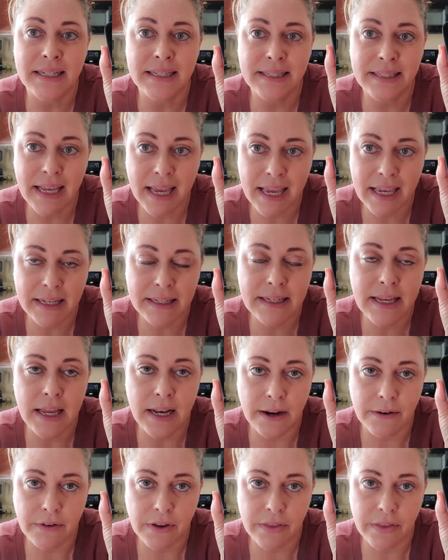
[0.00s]
and date
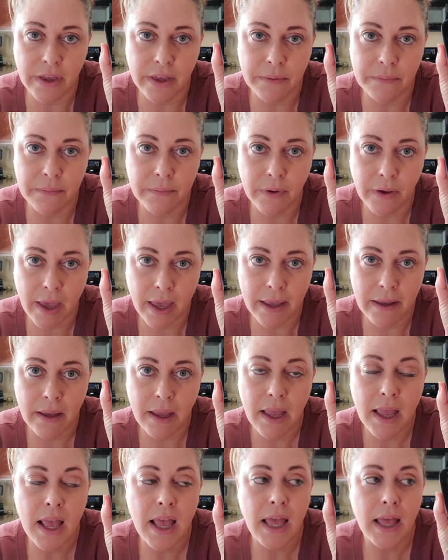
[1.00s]
and everything, okay?
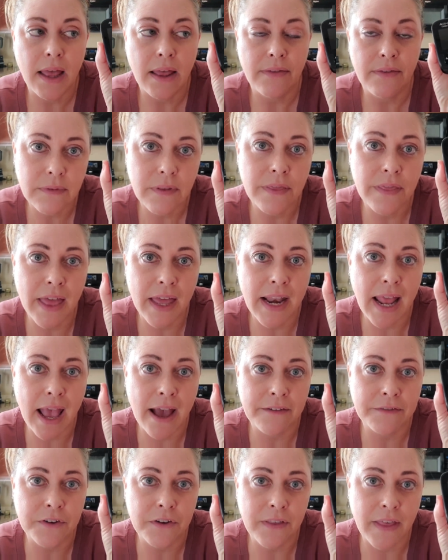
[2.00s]
Then
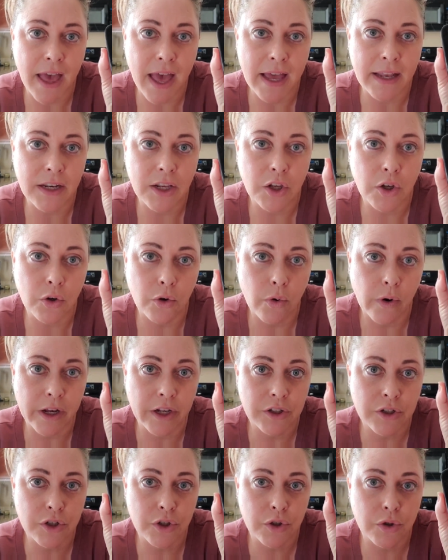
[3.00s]
after that, you
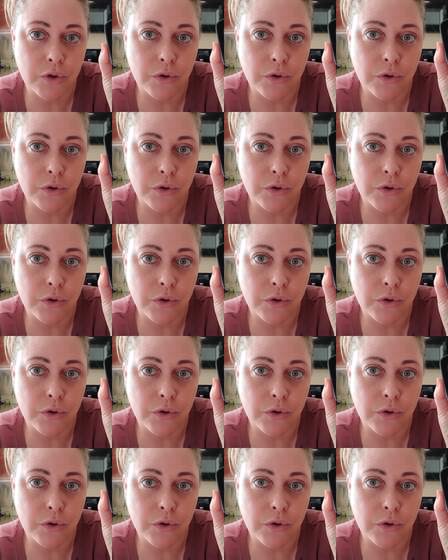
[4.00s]
can